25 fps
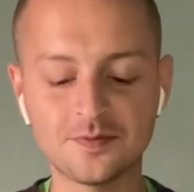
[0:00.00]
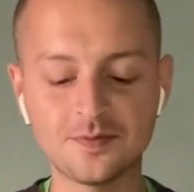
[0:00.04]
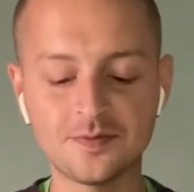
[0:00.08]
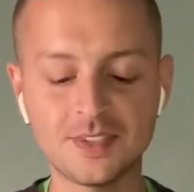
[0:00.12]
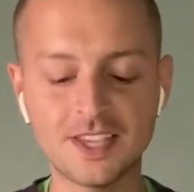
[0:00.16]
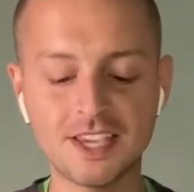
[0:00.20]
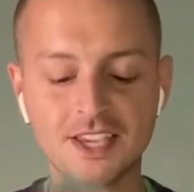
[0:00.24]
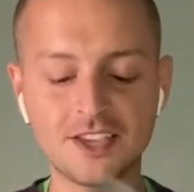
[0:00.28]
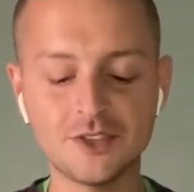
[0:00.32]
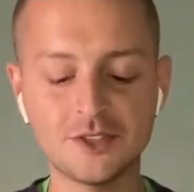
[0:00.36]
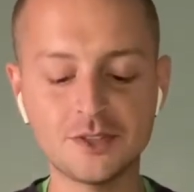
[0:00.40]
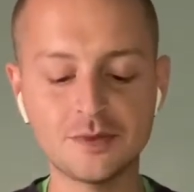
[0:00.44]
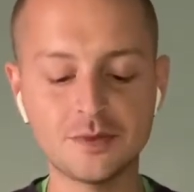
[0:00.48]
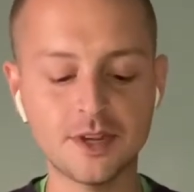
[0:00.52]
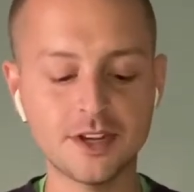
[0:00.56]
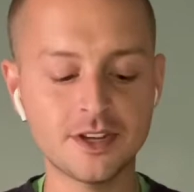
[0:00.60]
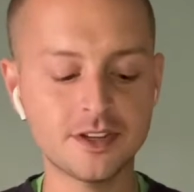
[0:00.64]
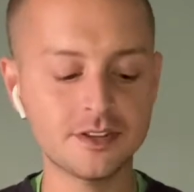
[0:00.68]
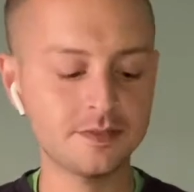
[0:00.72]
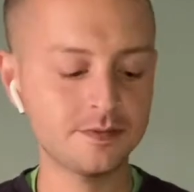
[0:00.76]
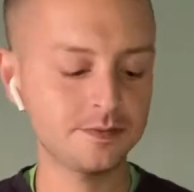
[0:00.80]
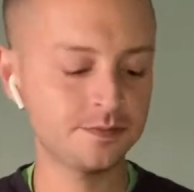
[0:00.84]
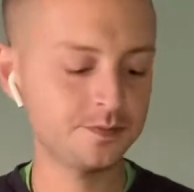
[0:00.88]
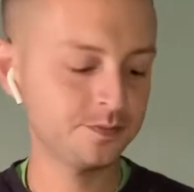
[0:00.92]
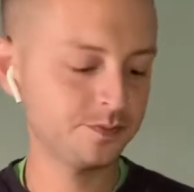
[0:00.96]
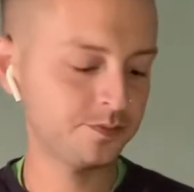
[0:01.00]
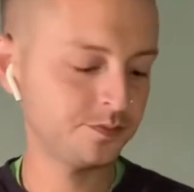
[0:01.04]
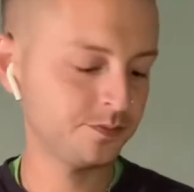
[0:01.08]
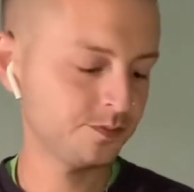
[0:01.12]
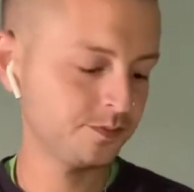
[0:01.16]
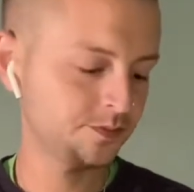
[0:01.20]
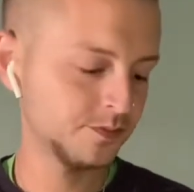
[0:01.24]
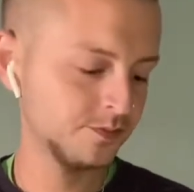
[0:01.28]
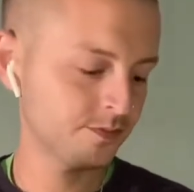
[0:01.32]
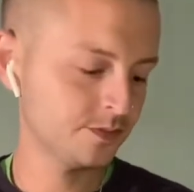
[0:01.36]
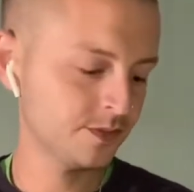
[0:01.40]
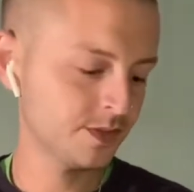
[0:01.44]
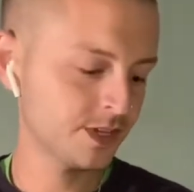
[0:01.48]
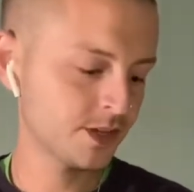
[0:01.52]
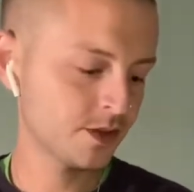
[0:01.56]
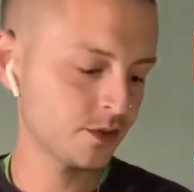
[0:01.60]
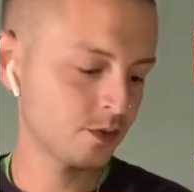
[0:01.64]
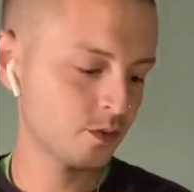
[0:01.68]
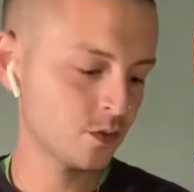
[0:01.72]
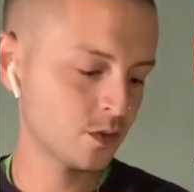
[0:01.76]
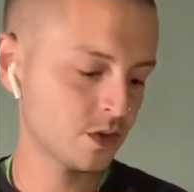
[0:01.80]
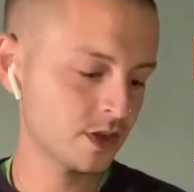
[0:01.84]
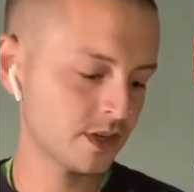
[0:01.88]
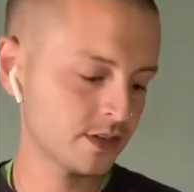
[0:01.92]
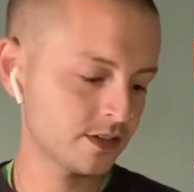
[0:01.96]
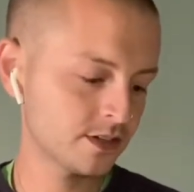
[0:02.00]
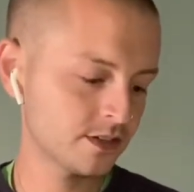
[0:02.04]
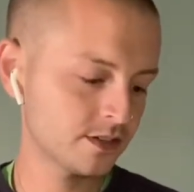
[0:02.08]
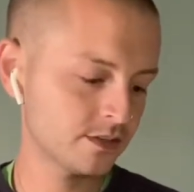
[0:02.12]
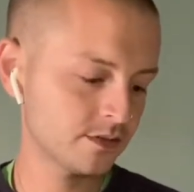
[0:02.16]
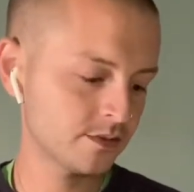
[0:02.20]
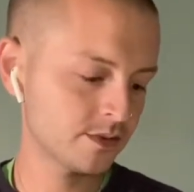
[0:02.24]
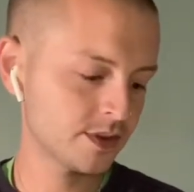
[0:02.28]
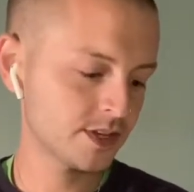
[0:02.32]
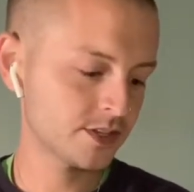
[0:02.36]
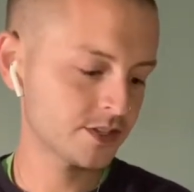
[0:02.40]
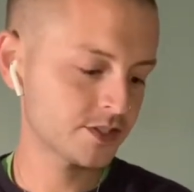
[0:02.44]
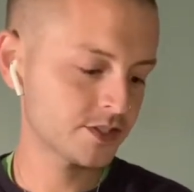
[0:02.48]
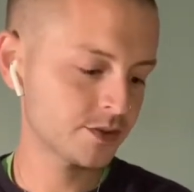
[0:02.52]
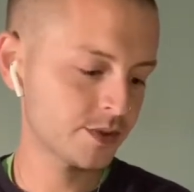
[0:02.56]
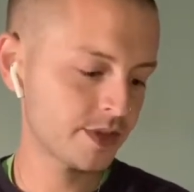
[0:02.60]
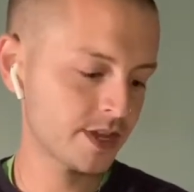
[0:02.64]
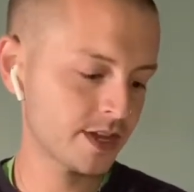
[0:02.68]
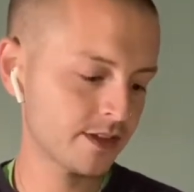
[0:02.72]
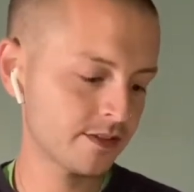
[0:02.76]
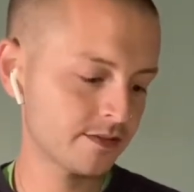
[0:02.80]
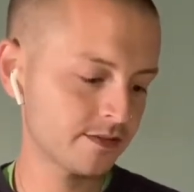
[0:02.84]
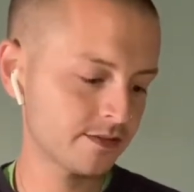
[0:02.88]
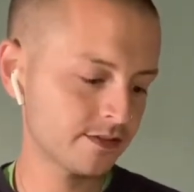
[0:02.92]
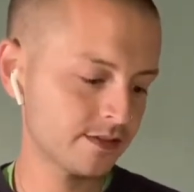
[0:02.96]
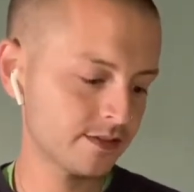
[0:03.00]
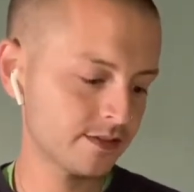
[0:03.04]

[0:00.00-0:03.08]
Thank you, Spirit. We got one. What else do we have?